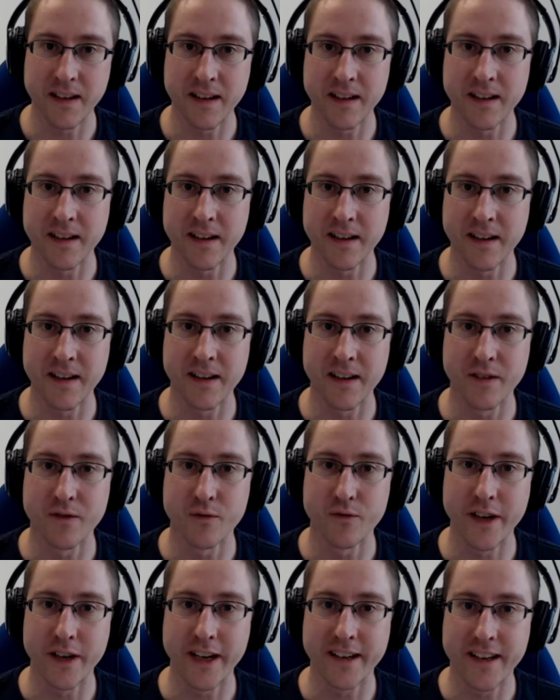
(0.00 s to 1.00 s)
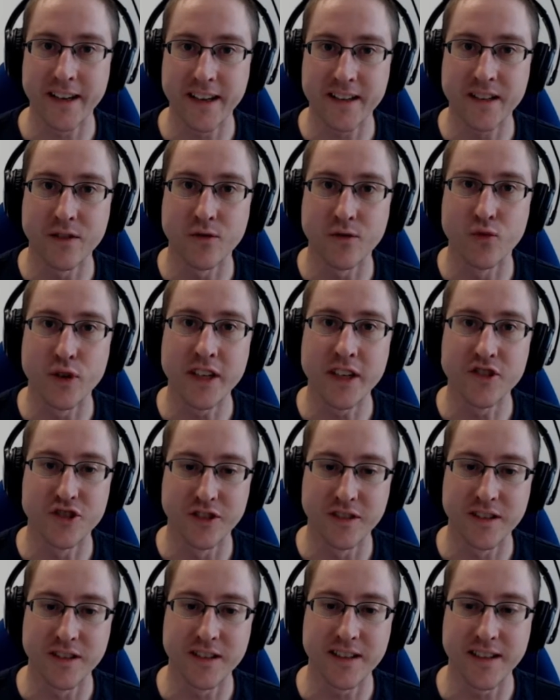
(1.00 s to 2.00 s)
the radiating
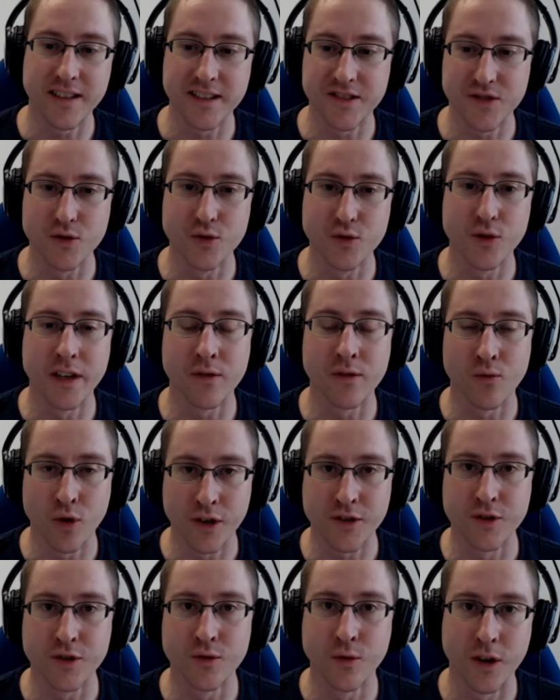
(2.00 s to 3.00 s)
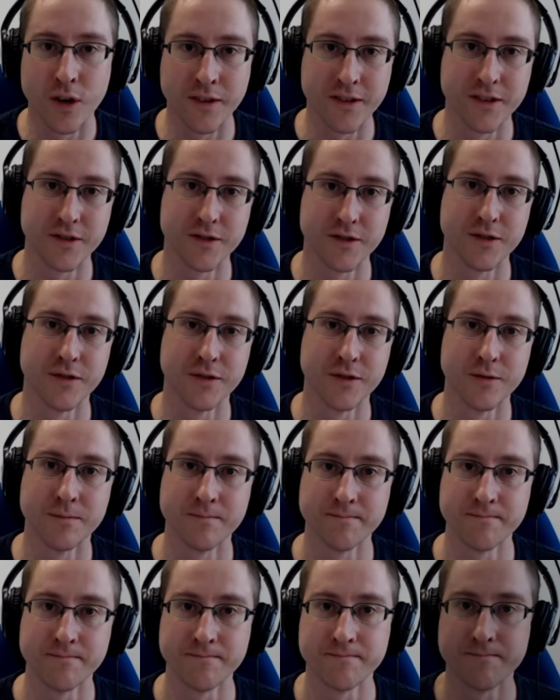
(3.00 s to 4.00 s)
region is doing what you want it to do.
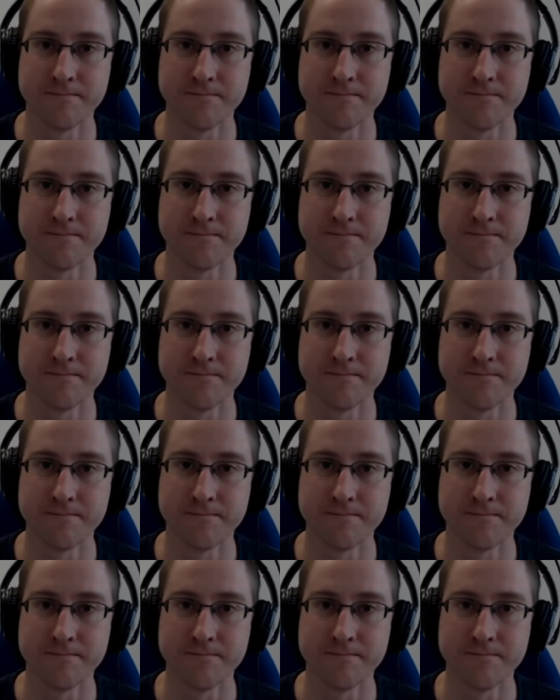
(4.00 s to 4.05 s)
